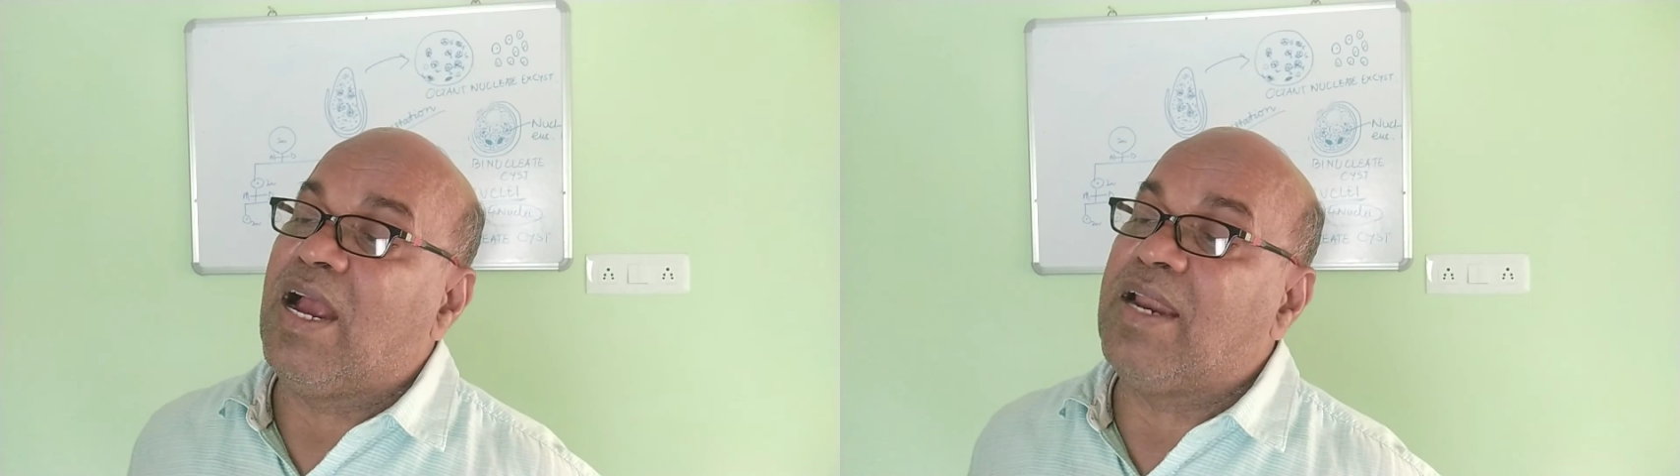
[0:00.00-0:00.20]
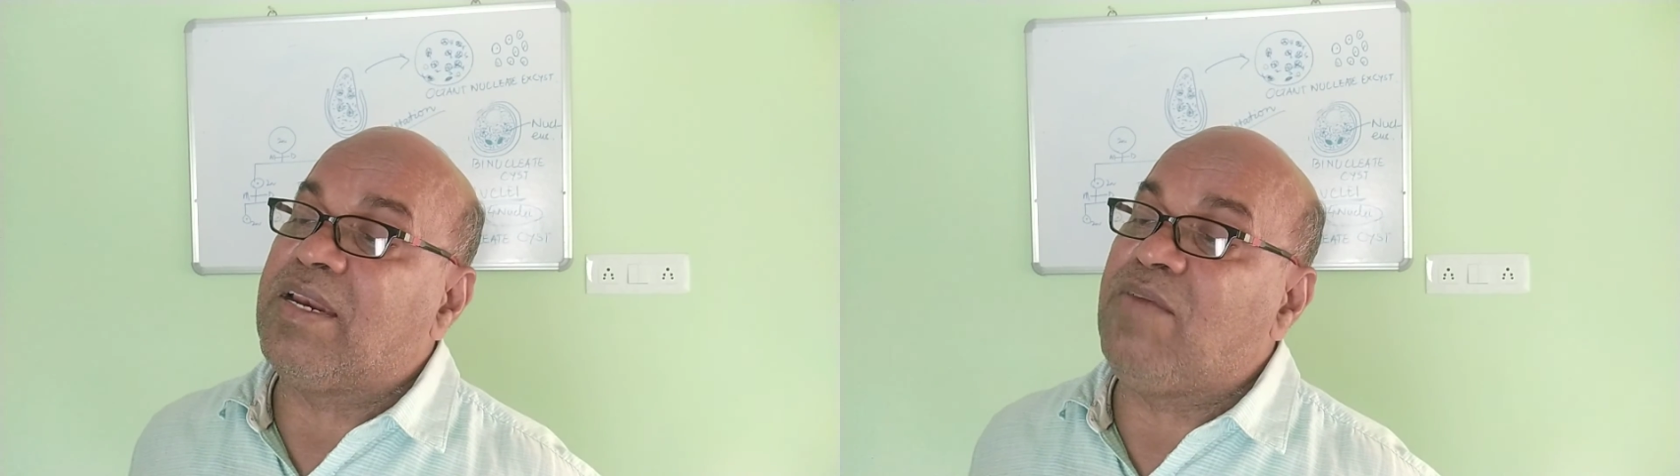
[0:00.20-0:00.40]

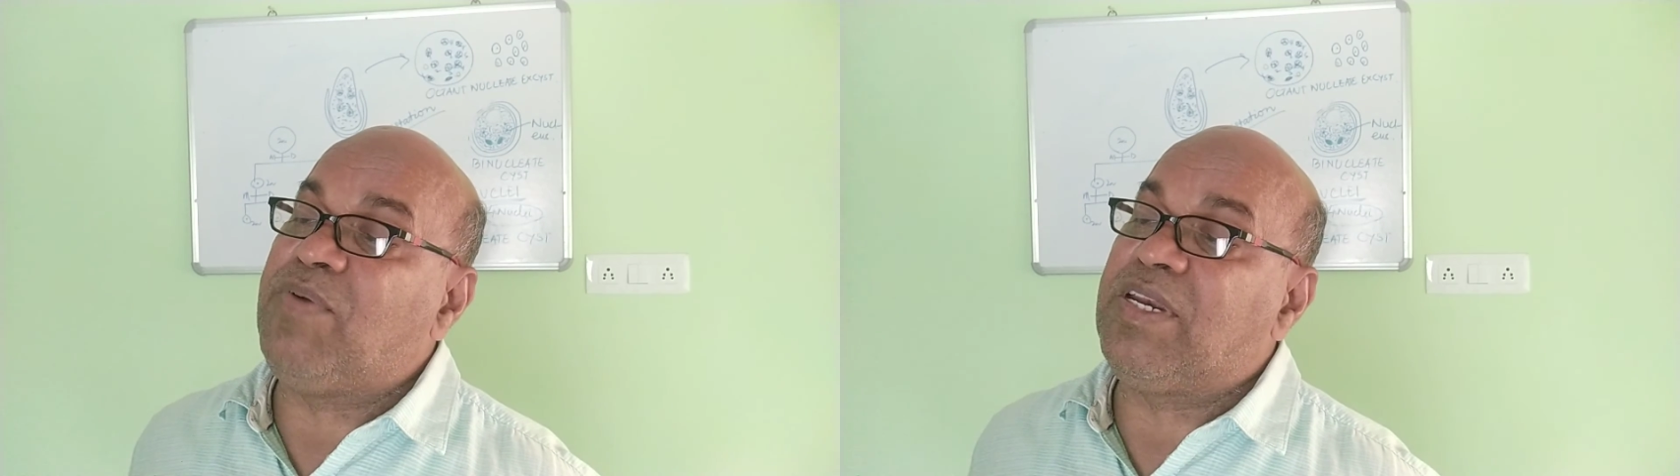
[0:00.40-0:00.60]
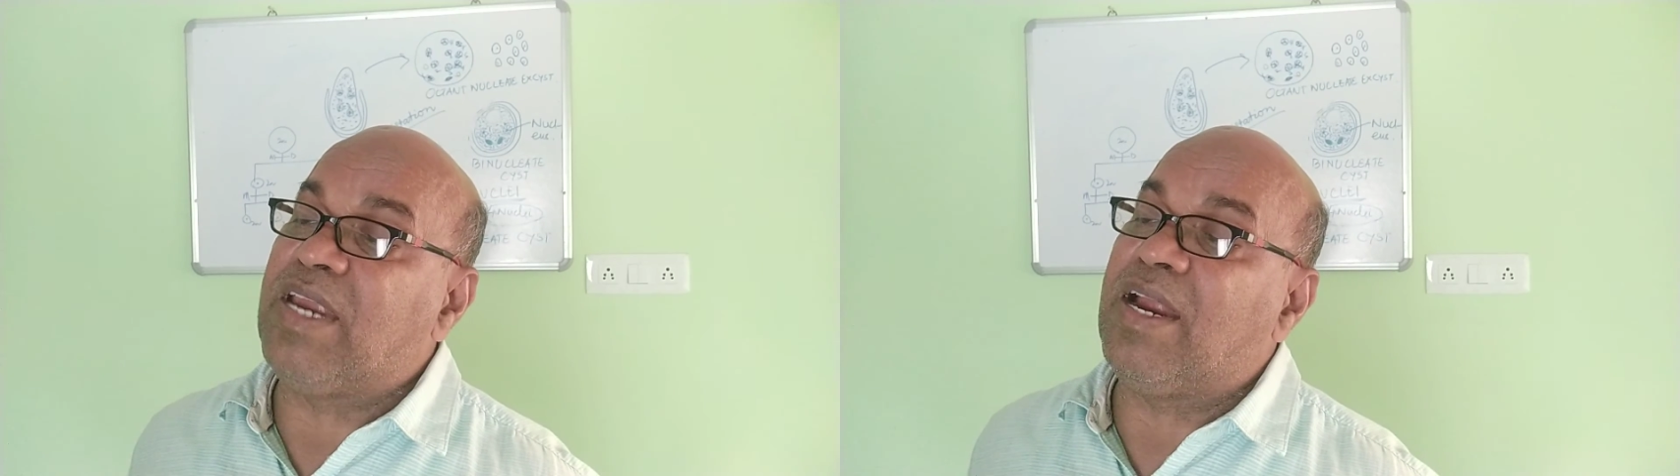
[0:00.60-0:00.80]
and
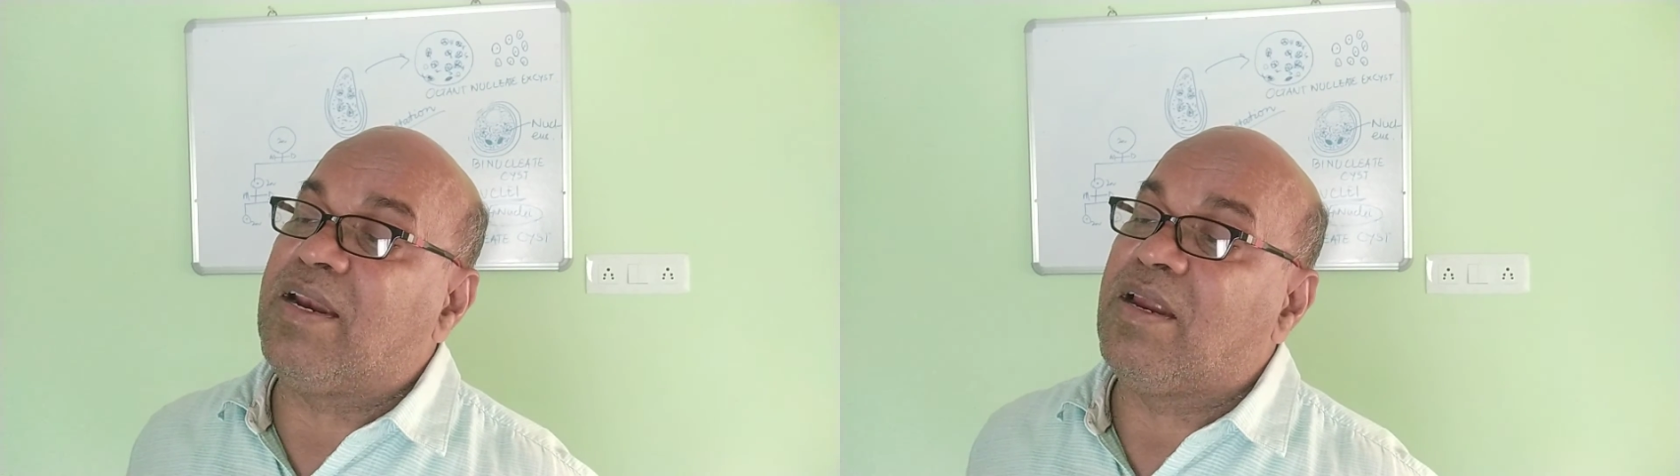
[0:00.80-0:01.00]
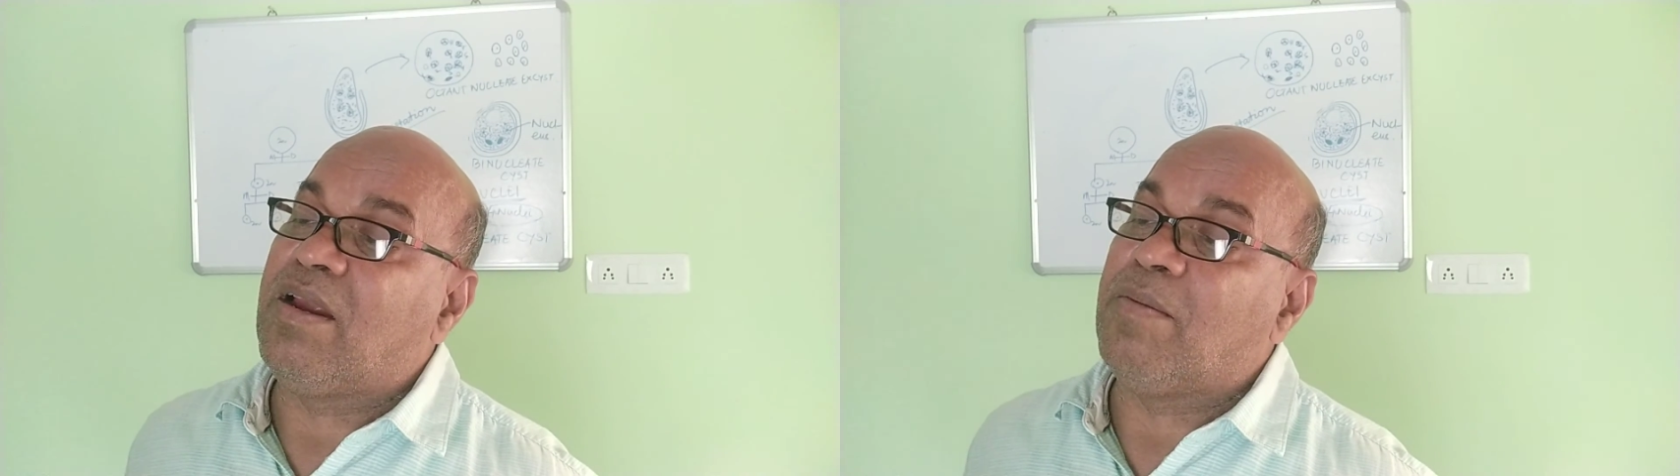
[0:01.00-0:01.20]

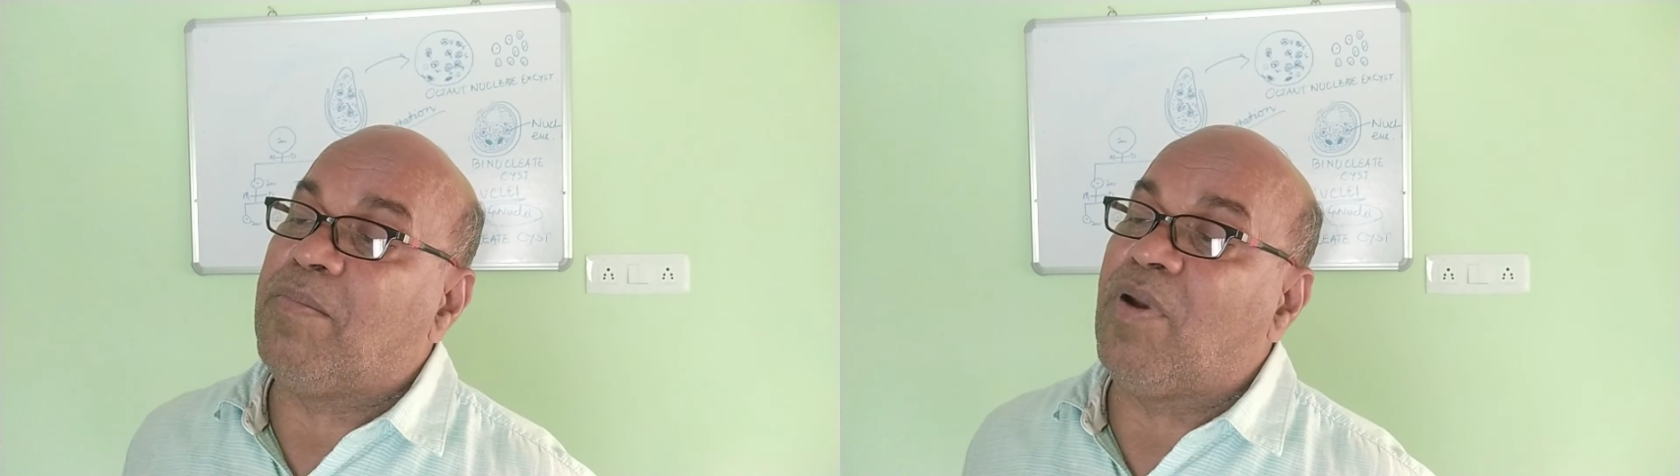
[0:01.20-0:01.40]
repeated